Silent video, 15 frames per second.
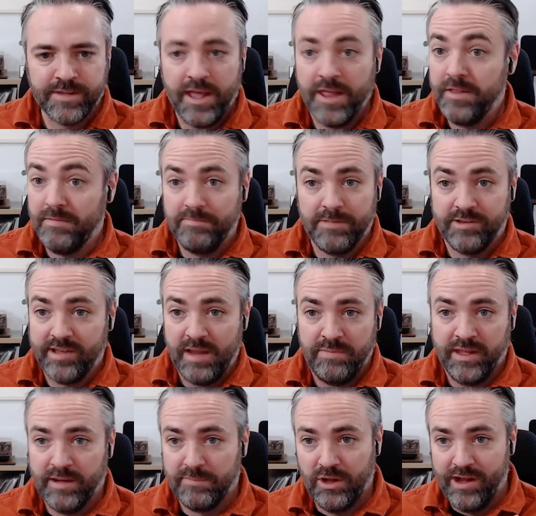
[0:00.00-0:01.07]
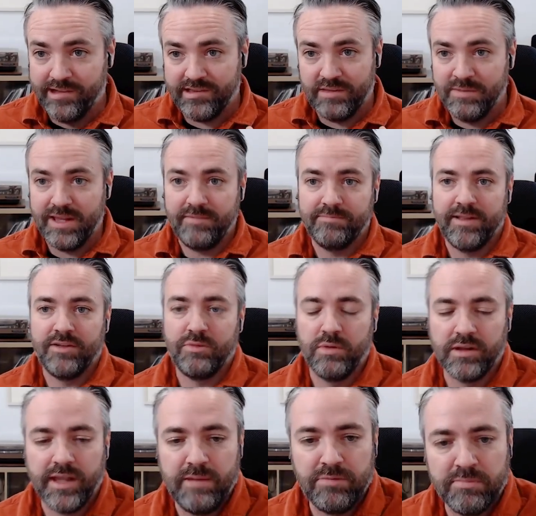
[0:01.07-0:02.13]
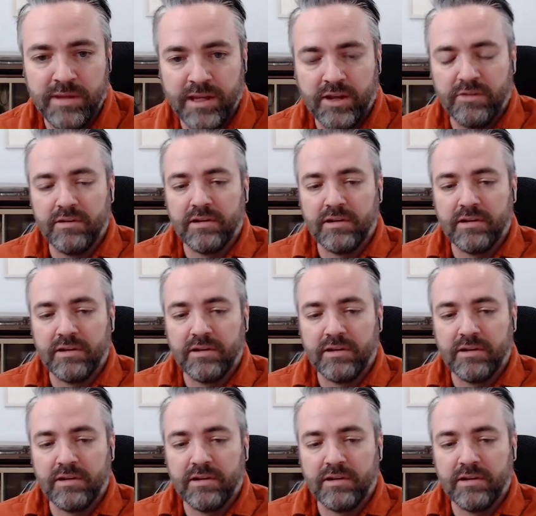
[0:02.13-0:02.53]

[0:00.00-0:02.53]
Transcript: And the same thing applies to me. That's what keeps me going.